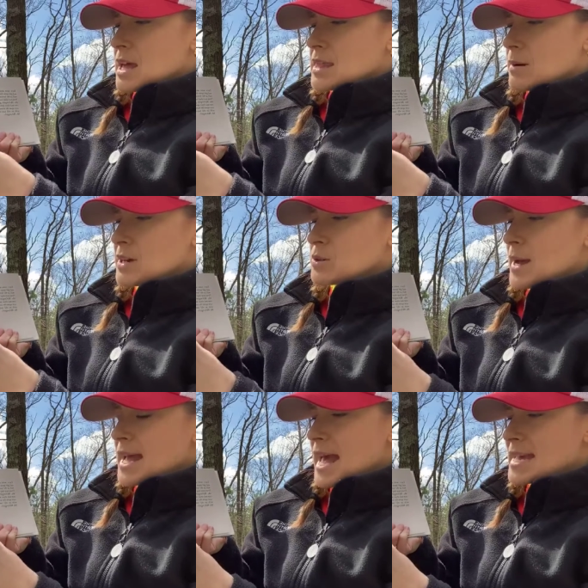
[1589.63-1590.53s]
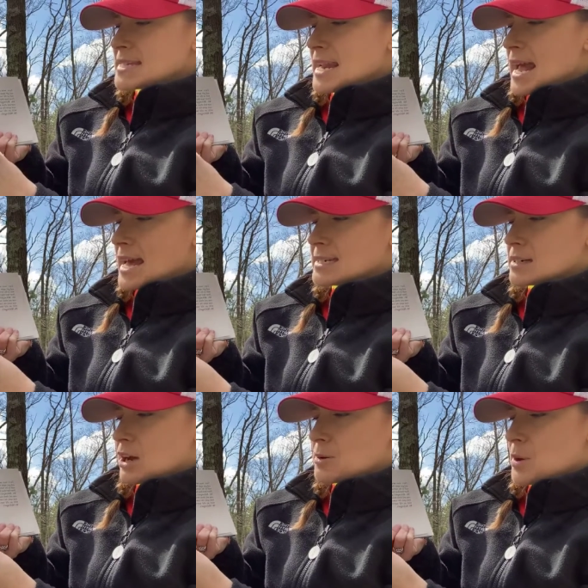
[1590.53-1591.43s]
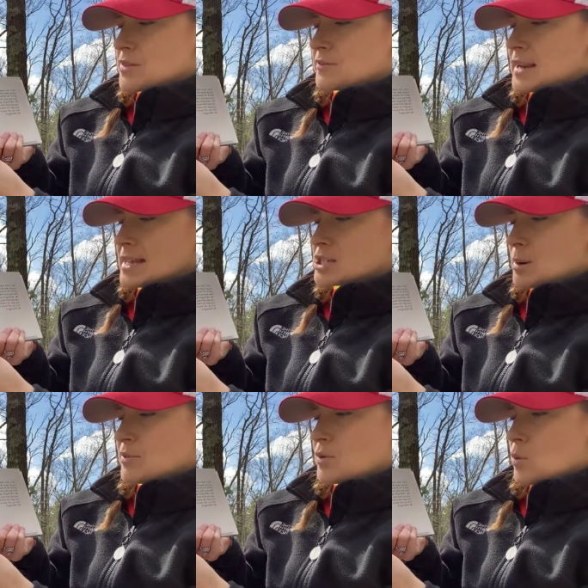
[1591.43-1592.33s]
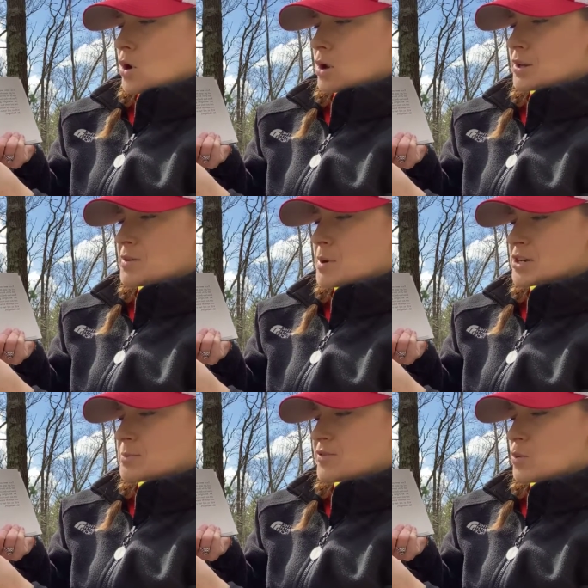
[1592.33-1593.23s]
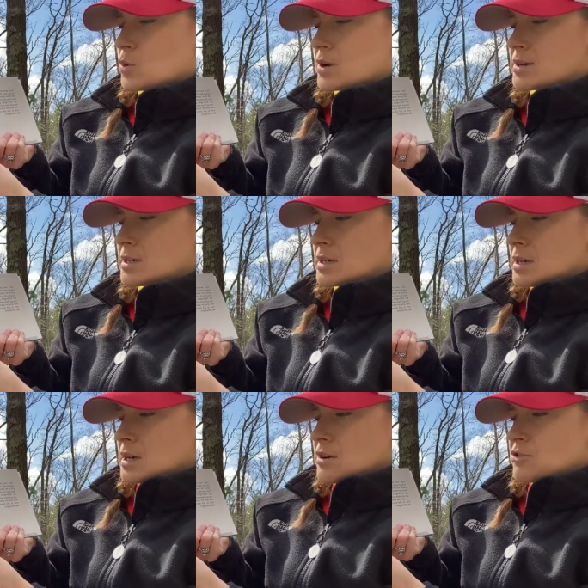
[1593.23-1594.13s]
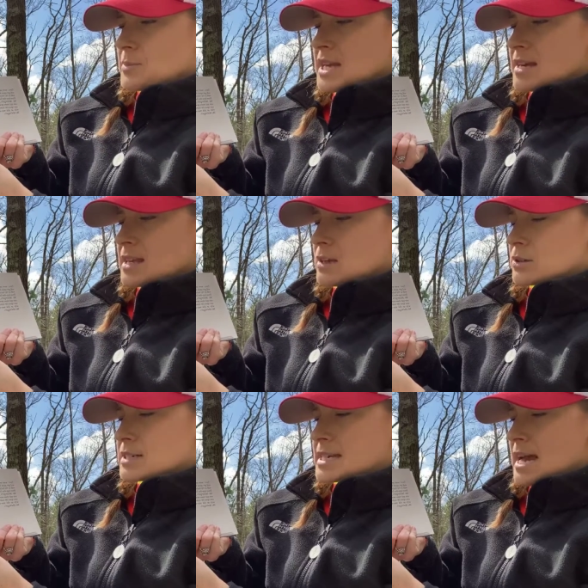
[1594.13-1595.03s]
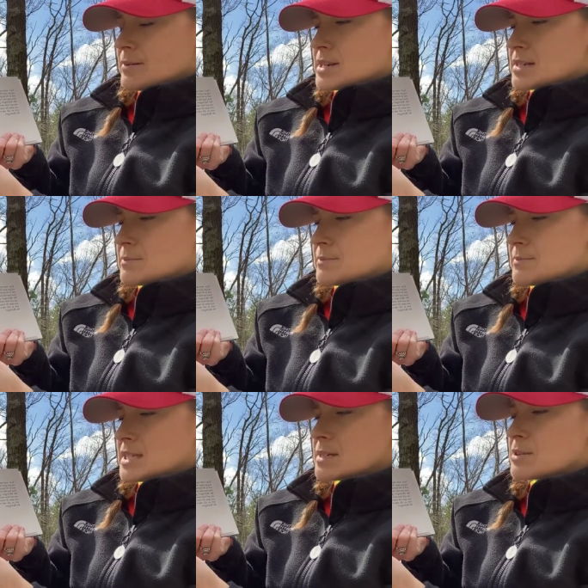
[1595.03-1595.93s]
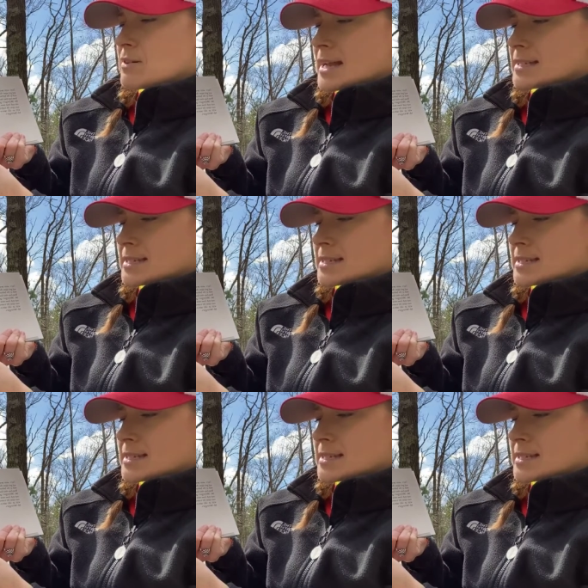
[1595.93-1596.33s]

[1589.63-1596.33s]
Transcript: They went away hand in hand and got upon the flat top of the wall at the bottom of the wood. From here they looked down into Mr. McGregor's